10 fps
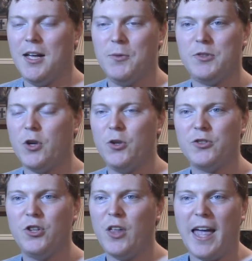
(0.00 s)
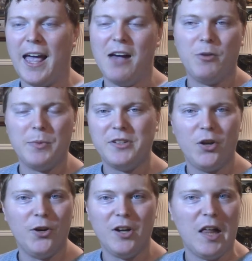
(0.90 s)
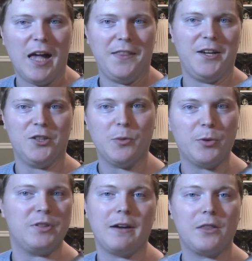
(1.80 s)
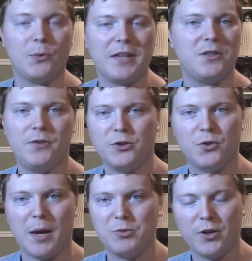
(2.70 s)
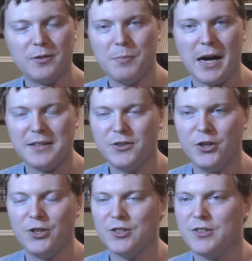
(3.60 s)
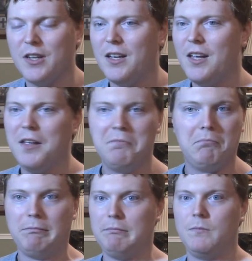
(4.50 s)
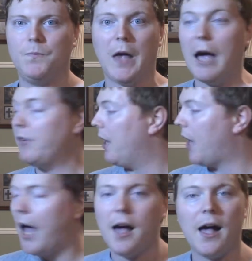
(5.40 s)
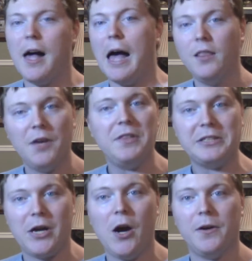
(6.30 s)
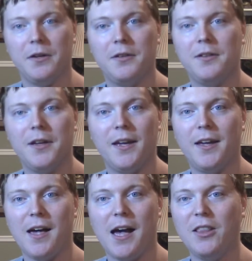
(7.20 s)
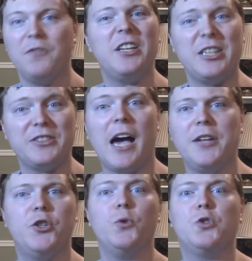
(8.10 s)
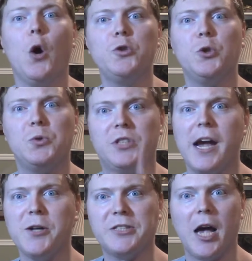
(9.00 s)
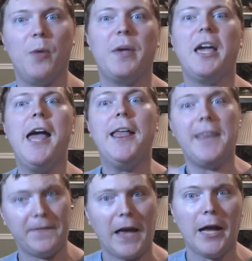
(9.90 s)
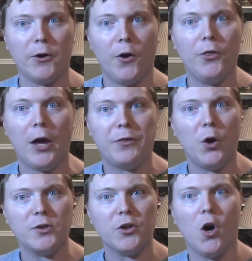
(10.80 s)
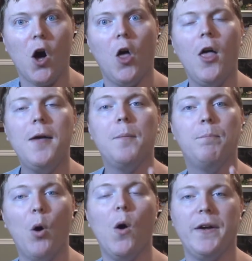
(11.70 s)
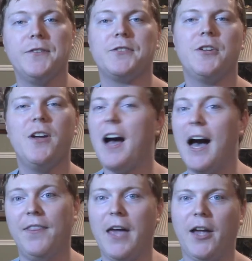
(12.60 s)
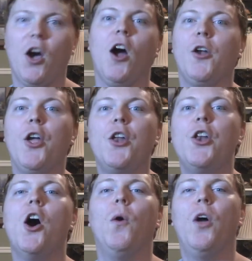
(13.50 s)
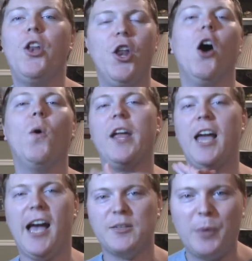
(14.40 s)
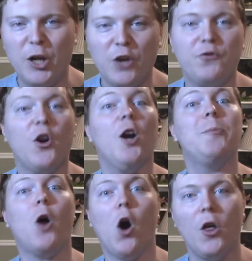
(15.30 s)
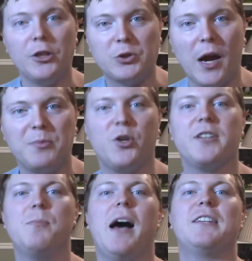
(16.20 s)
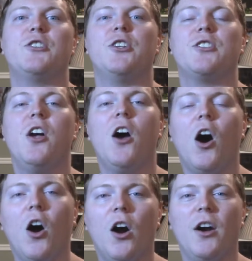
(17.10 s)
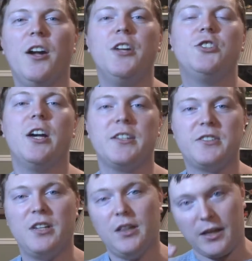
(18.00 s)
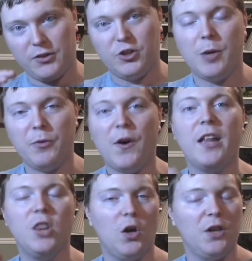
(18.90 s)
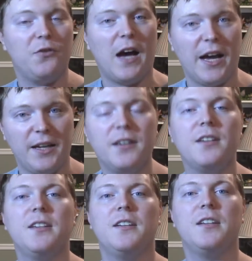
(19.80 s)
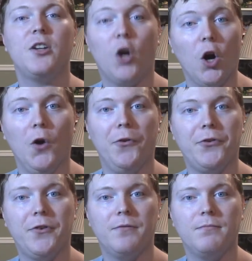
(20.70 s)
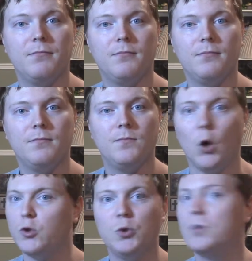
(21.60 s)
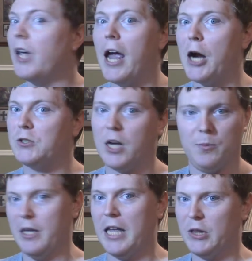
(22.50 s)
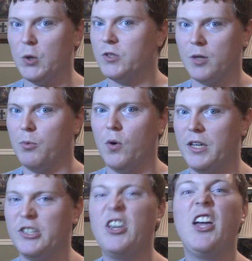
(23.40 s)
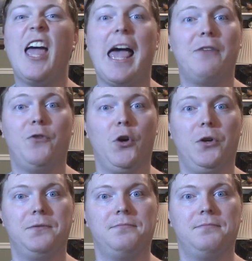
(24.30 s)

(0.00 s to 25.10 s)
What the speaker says: so you'll still have a material on there to protect the rest of your Traptrix monsters. I love this card. I love the design too. Don't you dare tell me that those are all boys on that card. No, it has been confirmed. All the Traptrix monsters are just like chipified, lollified girls. Don't you dare tell me that those are boys. Ever.